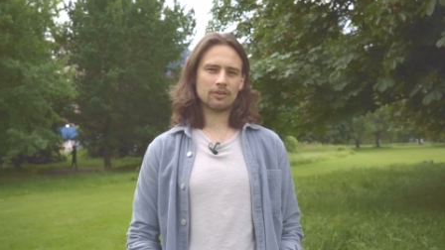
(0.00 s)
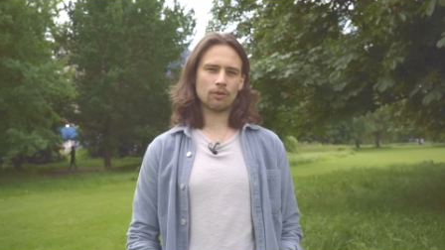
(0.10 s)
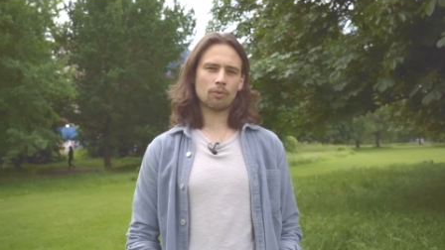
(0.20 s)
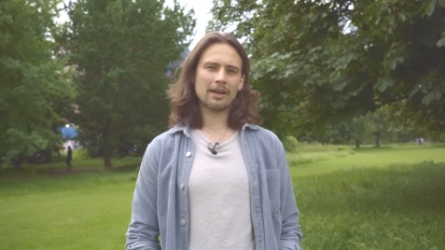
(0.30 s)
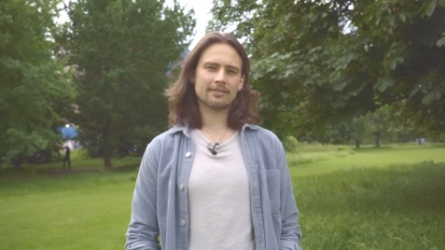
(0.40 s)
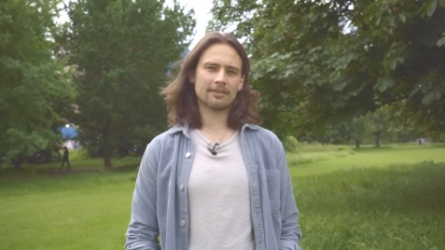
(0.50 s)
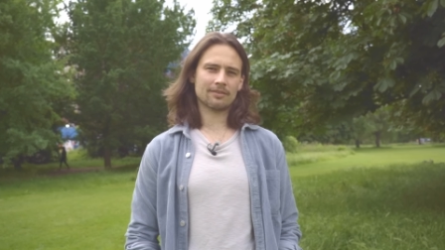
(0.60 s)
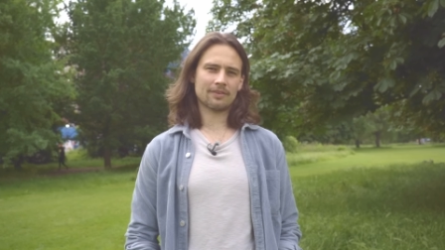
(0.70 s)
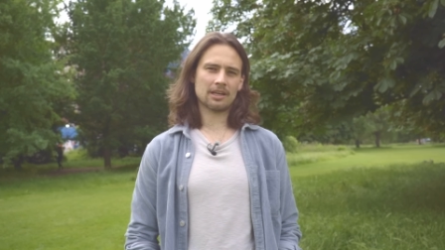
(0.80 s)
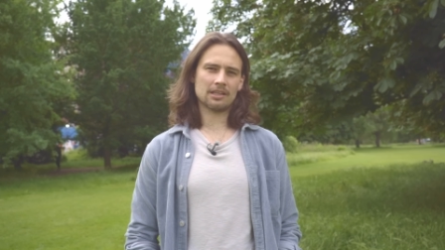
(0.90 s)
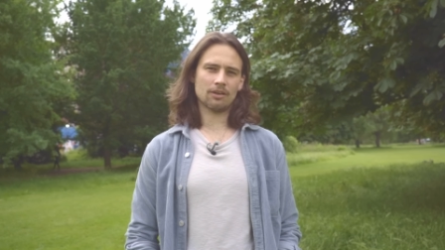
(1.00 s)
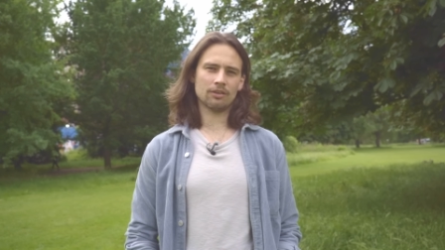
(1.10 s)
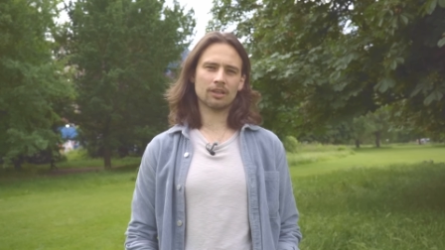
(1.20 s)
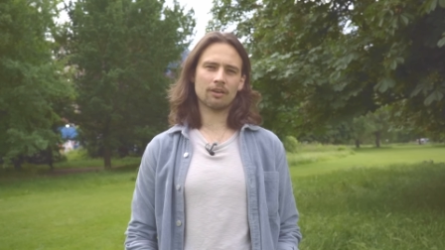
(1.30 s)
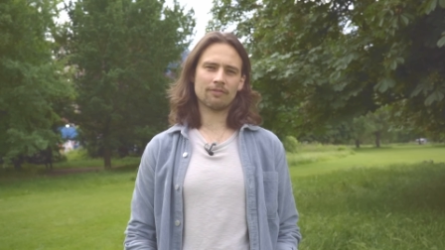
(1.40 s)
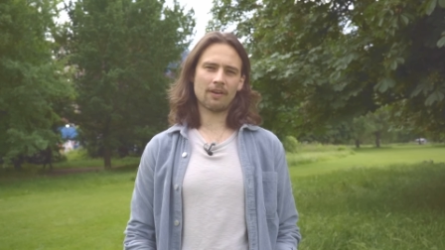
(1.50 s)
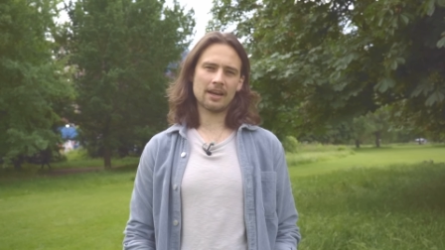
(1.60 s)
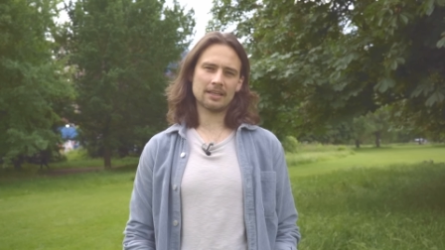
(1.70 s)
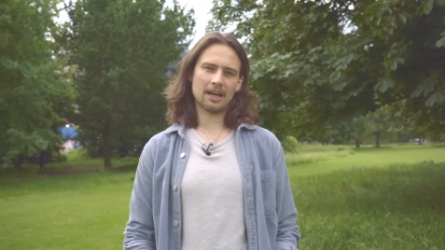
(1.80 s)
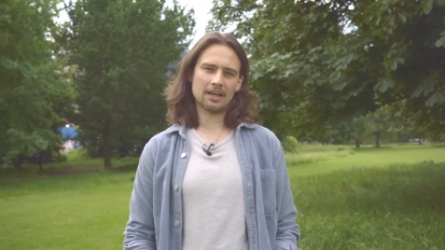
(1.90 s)
So Thwaites has a very
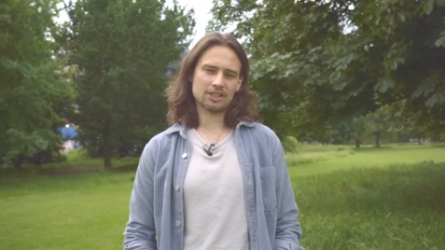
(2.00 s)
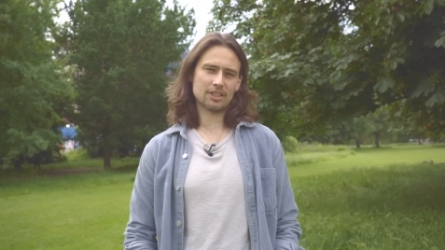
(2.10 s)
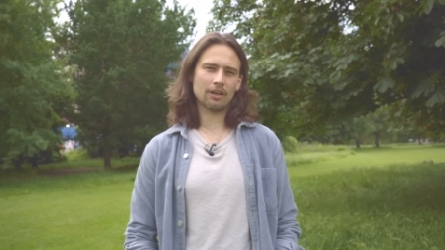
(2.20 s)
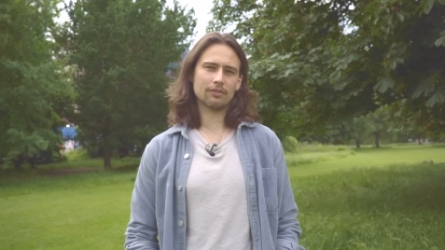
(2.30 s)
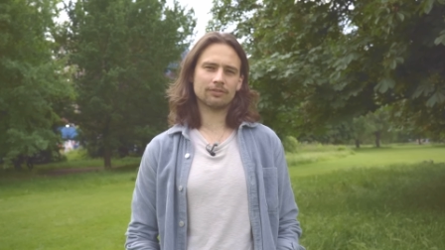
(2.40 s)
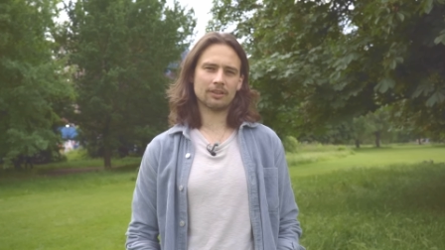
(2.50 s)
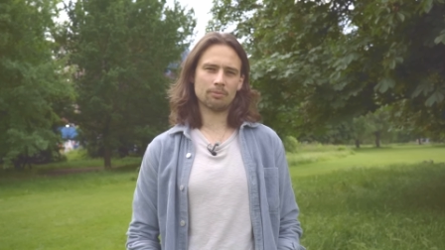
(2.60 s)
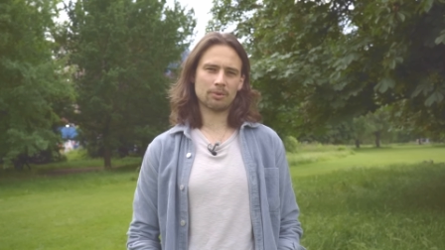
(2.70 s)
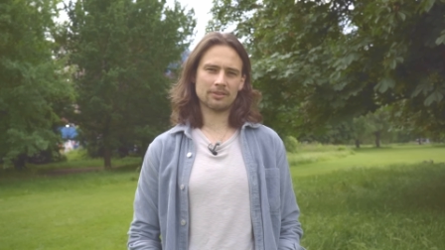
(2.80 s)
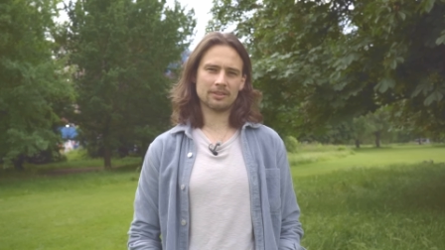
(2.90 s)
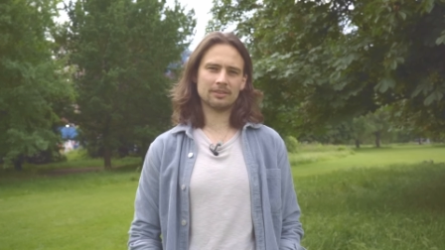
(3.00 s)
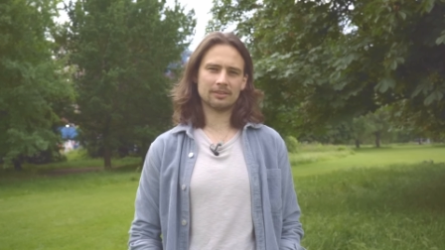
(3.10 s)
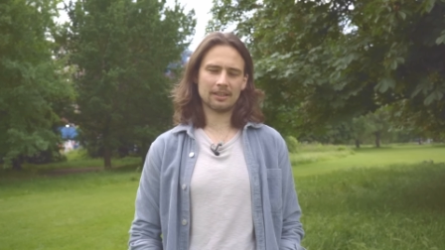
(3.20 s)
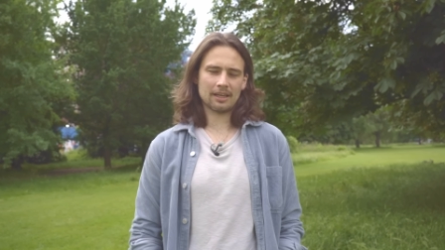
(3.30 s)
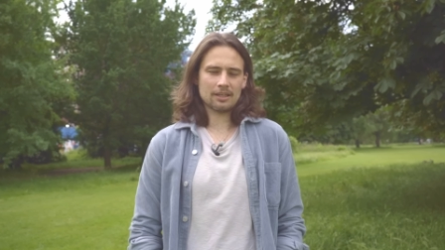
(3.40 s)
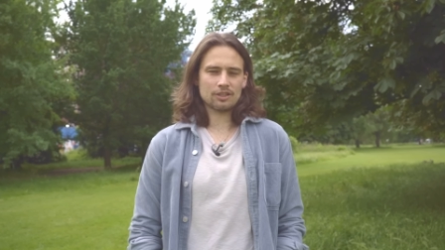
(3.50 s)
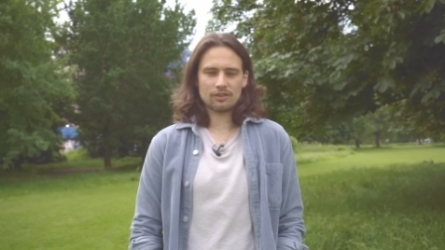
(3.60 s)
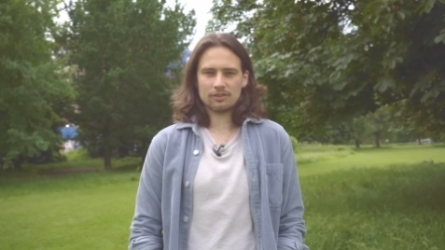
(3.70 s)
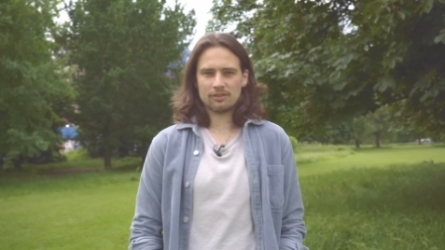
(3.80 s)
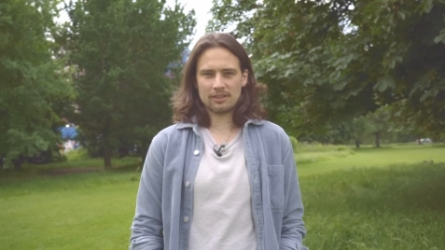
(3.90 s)
unconfined ice shelf at present. It kind of
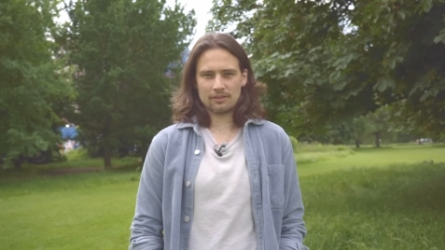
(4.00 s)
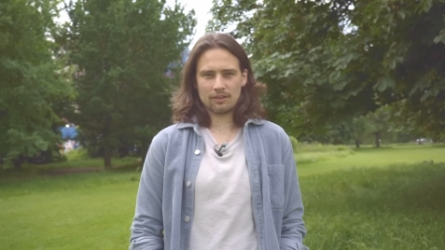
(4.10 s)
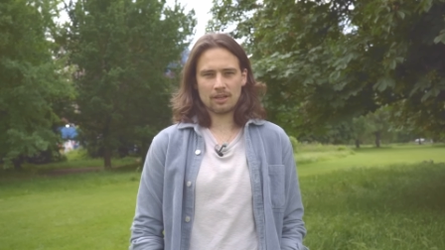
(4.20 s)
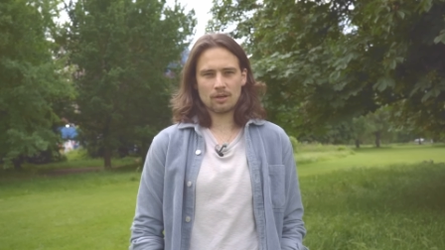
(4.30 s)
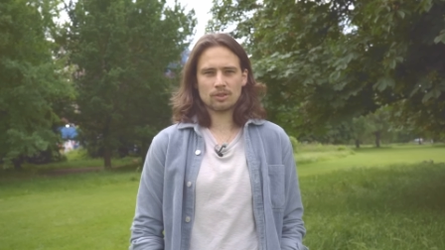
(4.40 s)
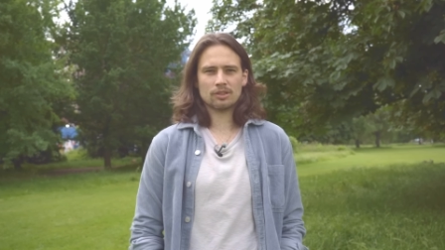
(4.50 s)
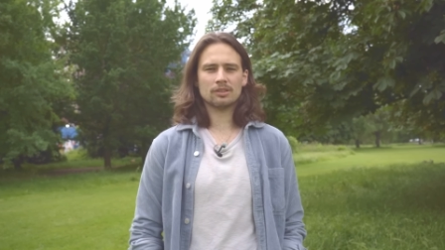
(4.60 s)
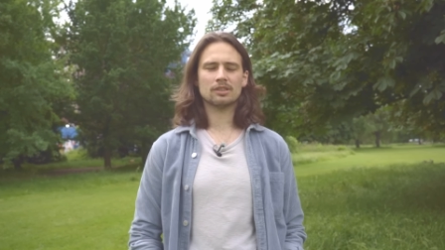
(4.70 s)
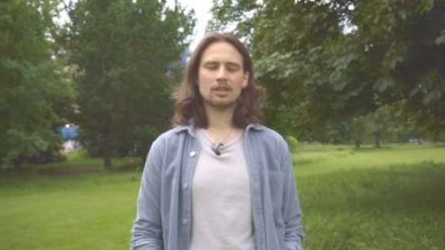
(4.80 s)
just sits on the ocean.